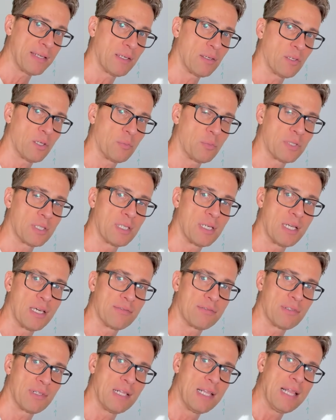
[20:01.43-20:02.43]
globulin
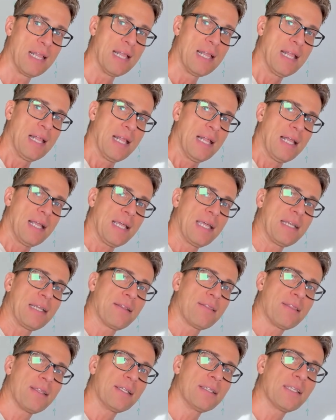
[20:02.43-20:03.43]
level? And
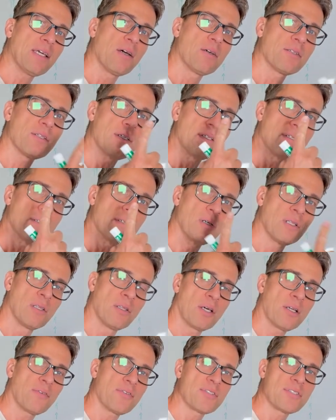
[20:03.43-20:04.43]
I think there are a
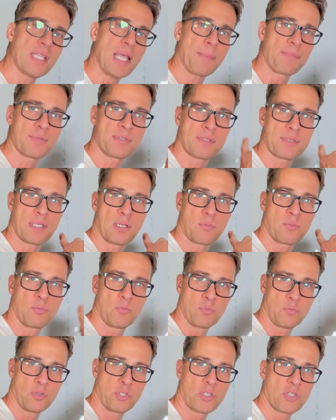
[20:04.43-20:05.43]
lot of steps that
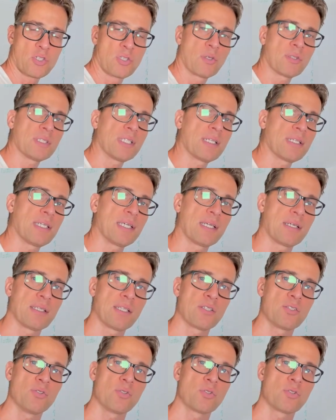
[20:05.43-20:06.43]
we just looked at here
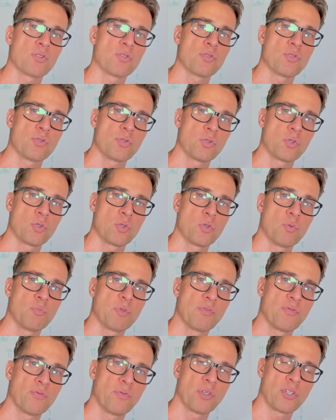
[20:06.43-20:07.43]
that you can do
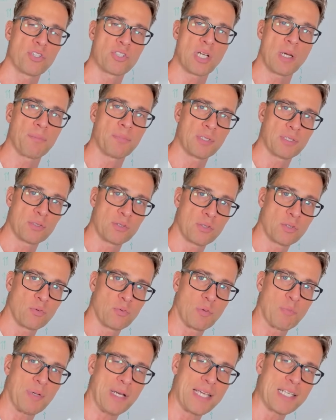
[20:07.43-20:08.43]
before jumping to
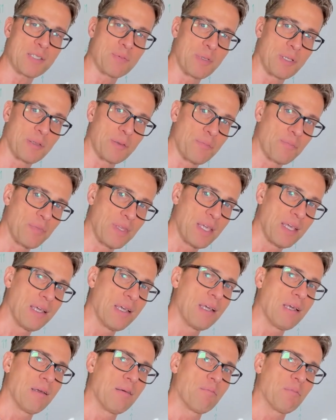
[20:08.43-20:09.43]
replacement.
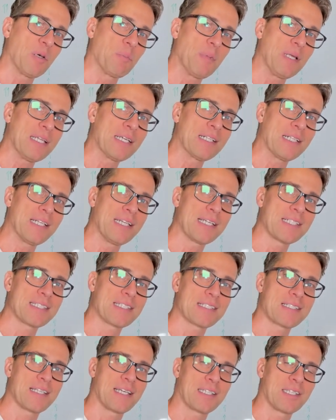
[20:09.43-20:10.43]
But many clinics,
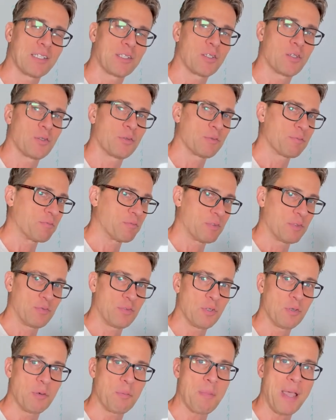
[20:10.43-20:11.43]
it's like, you know, if
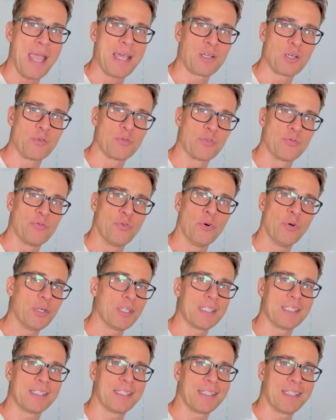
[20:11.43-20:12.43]
you're a man over
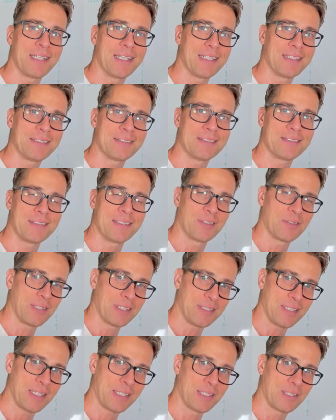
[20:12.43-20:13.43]
40 and, you know,
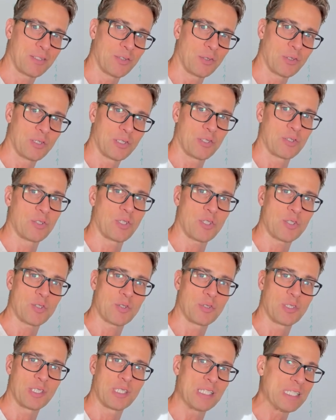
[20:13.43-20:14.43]
they take a total
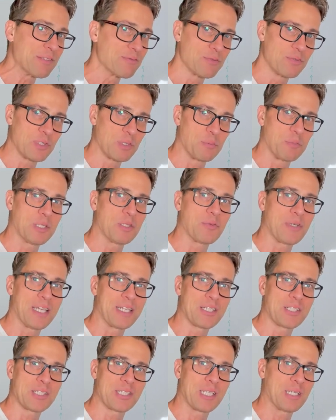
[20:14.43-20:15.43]
testosterone and even if you're
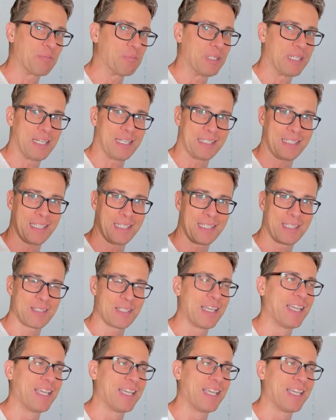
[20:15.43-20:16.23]
mid-range, it'd be like, hey,